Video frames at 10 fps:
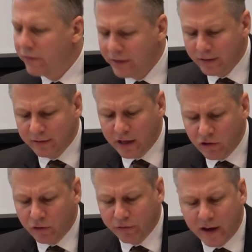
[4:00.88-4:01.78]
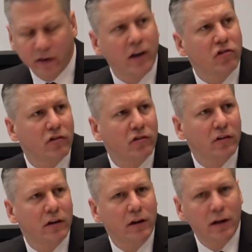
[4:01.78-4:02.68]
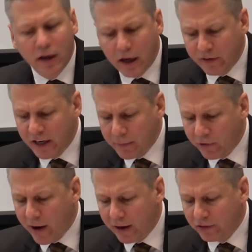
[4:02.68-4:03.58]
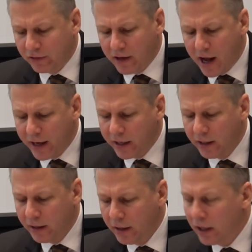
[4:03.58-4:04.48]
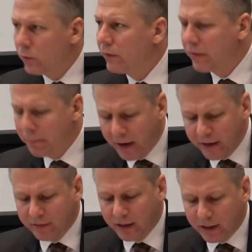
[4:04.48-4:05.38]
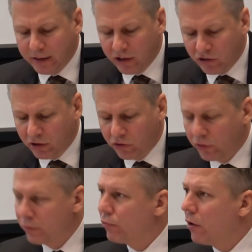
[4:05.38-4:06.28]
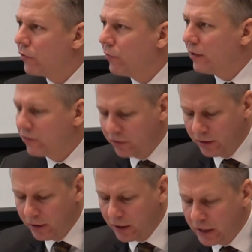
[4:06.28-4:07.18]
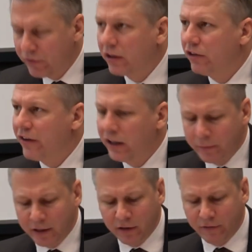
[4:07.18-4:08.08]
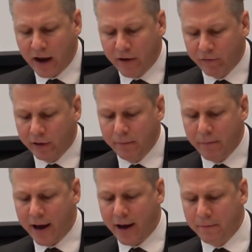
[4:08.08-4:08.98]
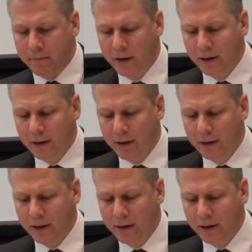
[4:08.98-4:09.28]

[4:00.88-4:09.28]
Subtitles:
one of the essential foundations of a democratic society, one of the basic conditions for its progress and for the development of every man.